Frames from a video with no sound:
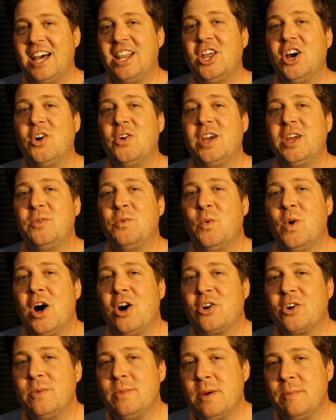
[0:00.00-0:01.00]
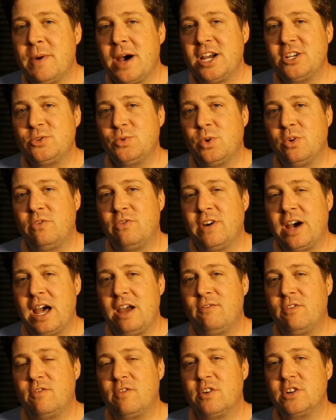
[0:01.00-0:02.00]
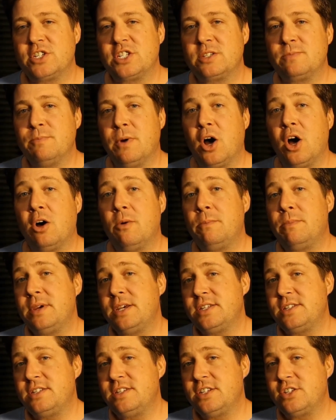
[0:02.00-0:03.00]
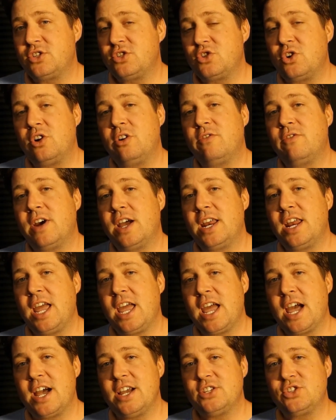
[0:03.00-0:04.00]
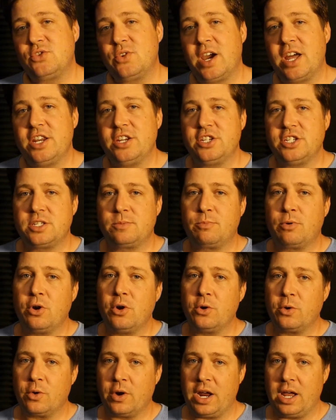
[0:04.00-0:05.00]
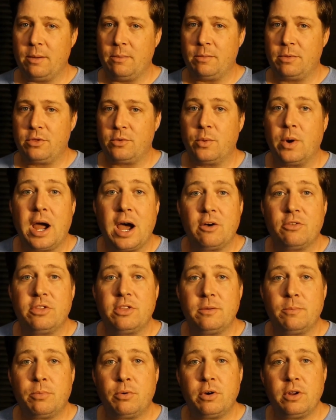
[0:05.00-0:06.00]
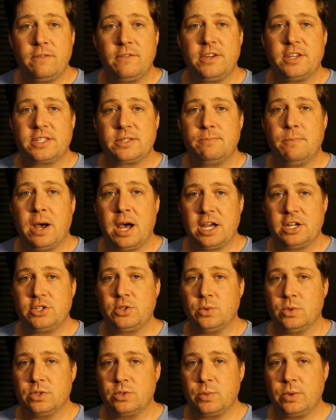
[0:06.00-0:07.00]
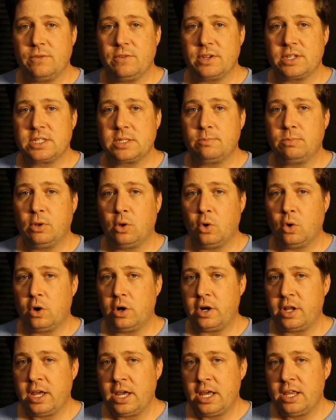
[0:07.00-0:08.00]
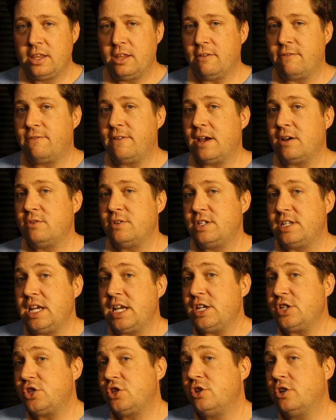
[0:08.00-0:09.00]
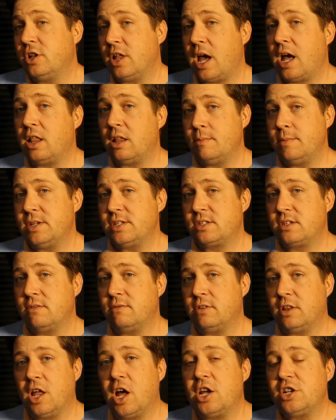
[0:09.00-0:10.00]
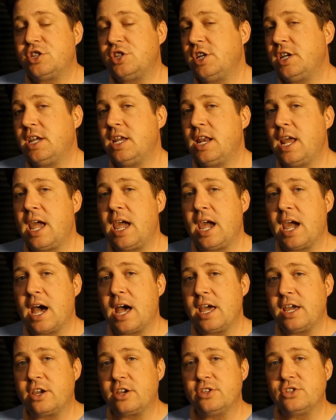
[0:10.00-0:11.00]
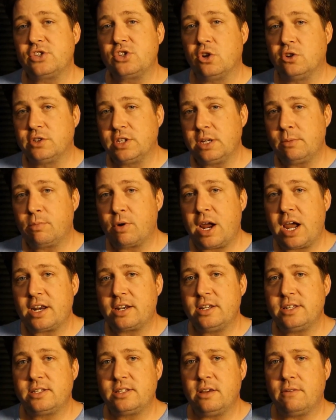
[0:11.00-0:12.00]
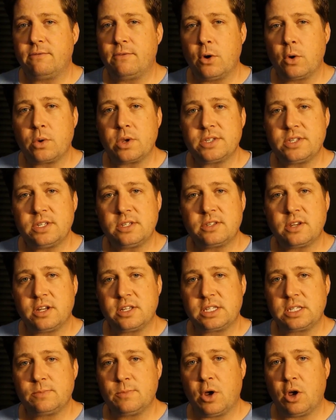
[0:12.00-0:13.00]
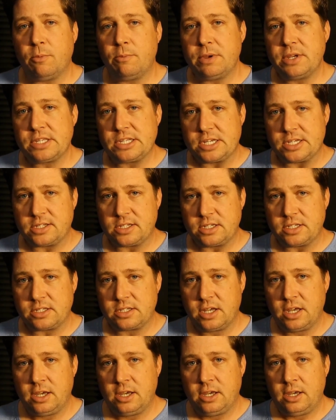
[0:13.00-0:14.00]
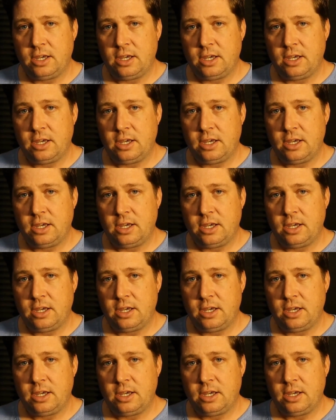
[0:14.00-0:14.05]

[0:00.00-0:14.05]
Hello and welcome to Module 5 of our Small Business Certified AI Strategist program. Throughout the previous modules, we've explored the foundational elements of launching an AI consulting practice that focuses on small businesses.